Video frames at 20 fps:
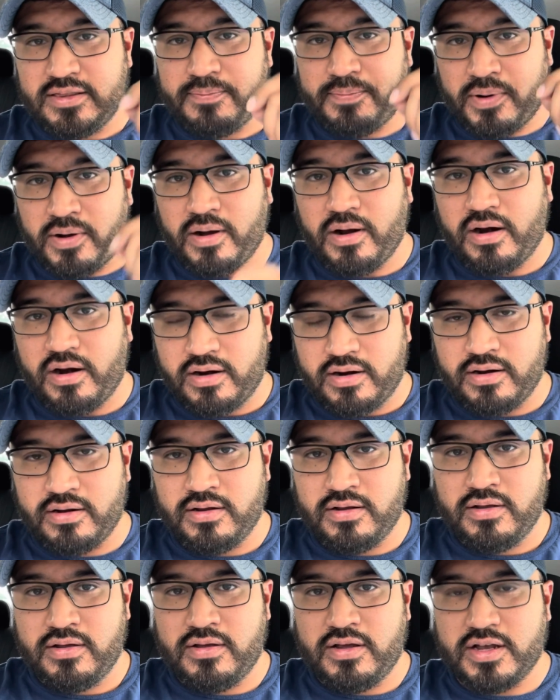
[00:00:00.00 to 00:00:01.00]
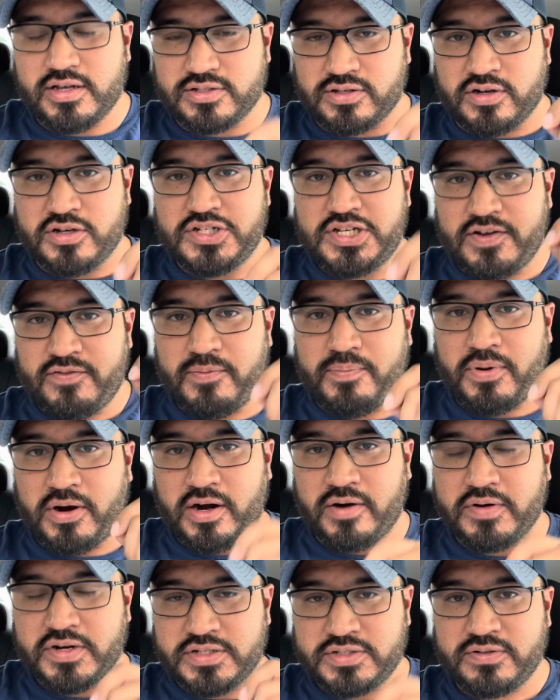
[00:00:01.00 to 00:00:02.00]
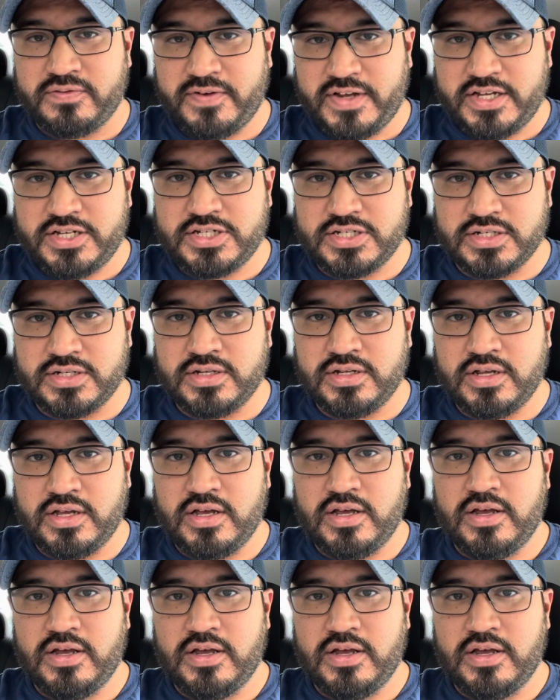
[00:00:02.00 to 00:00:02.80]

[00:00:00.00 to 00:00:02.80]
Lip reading: the park, as long as you have a park reservation,